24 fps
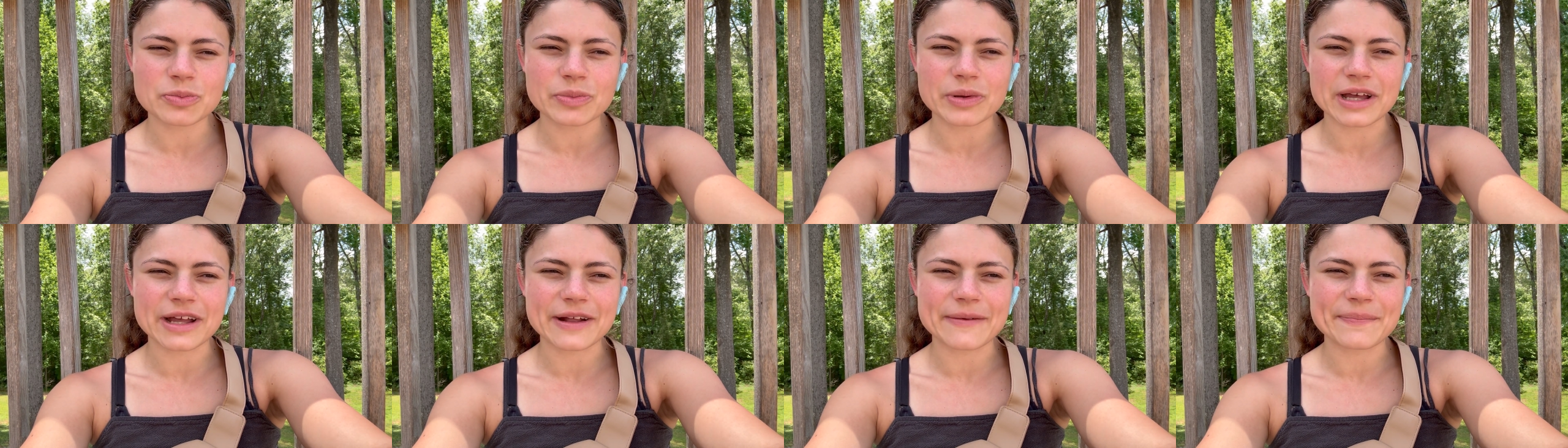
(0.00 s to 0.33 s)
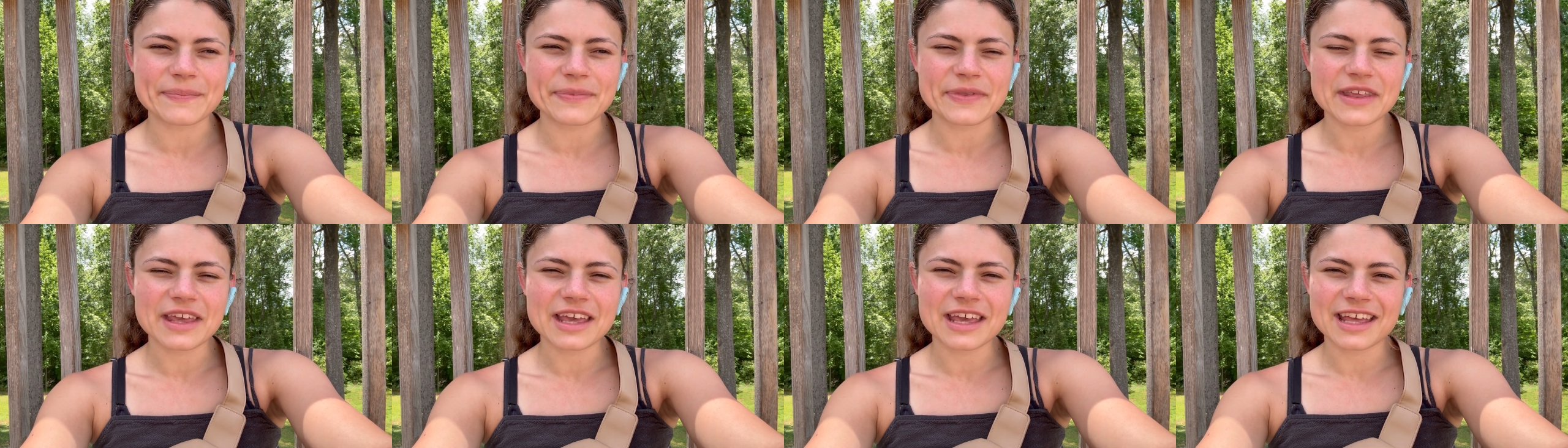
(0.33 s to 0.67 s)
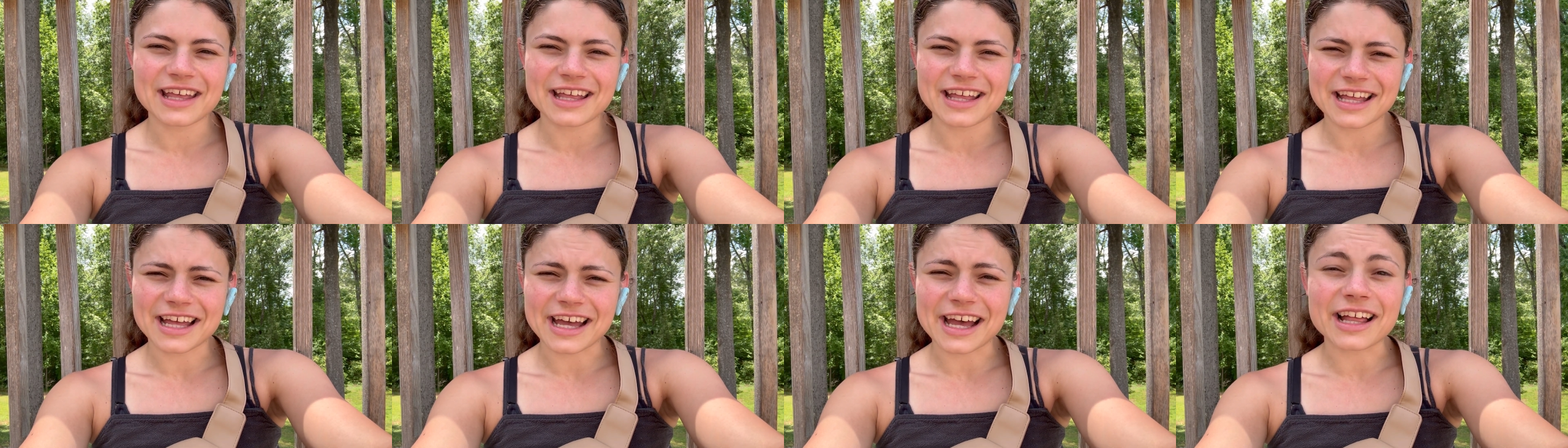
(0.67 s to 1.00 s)
but
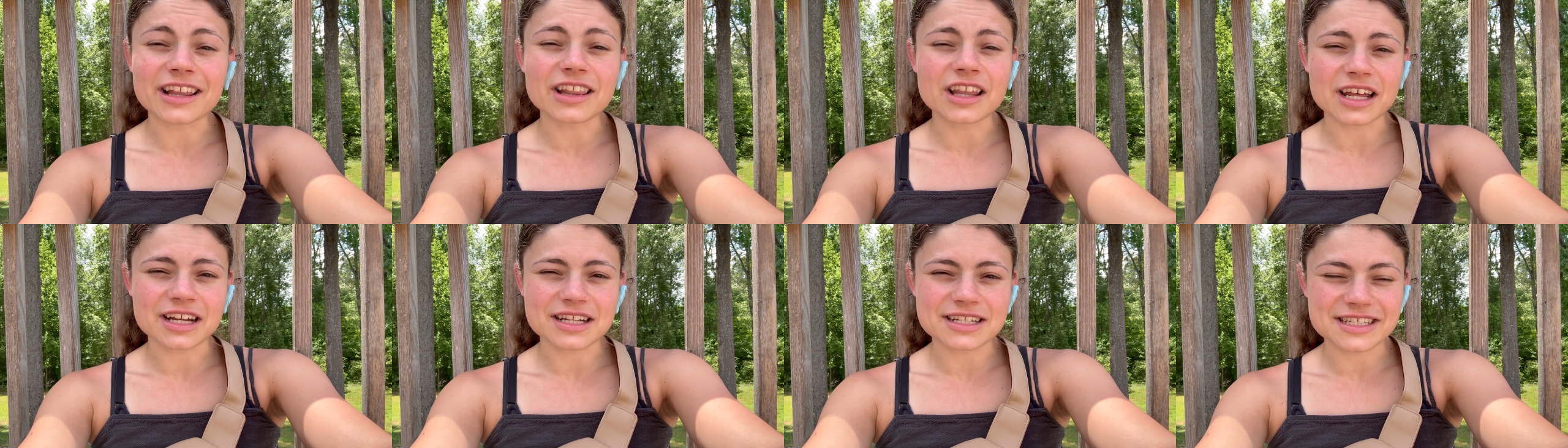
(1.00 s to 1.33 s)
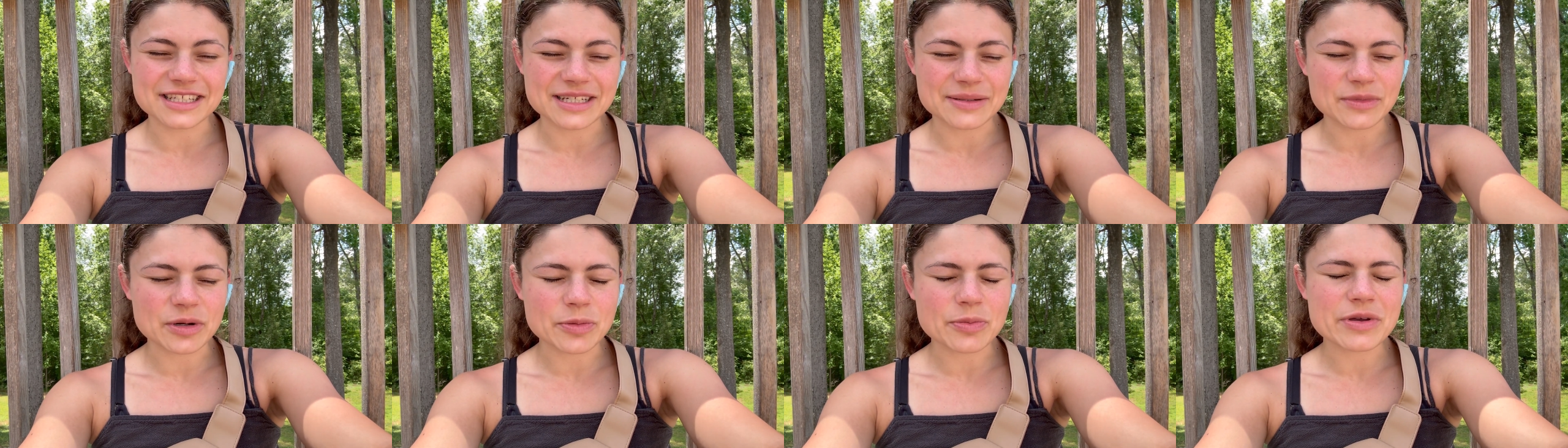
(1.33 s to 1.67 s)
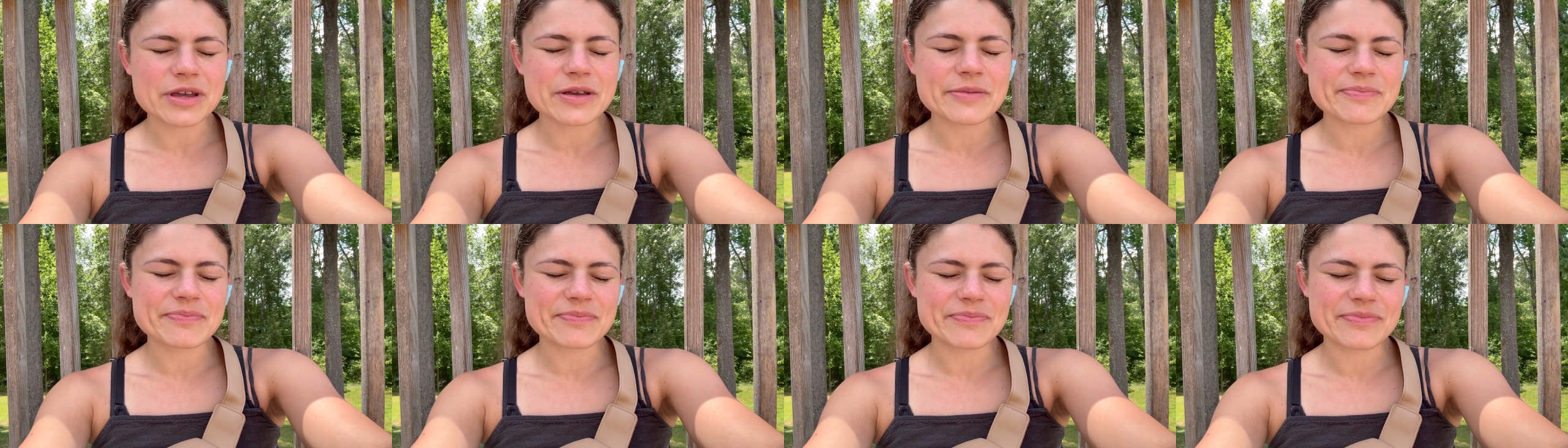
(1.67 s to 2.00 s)
a lot of seam
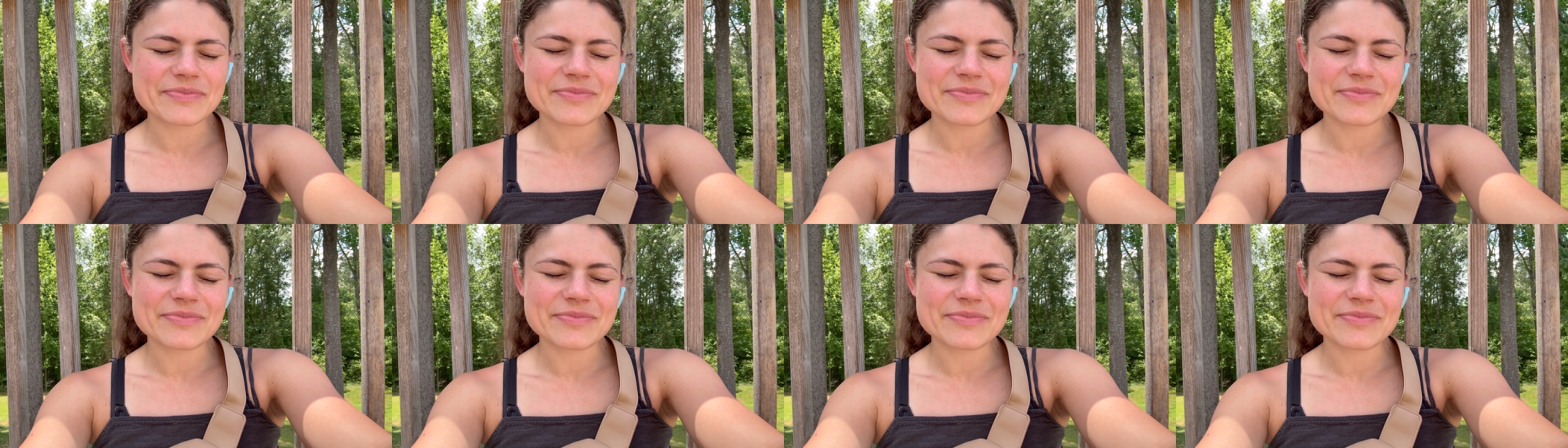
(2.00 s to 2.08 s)
ripping.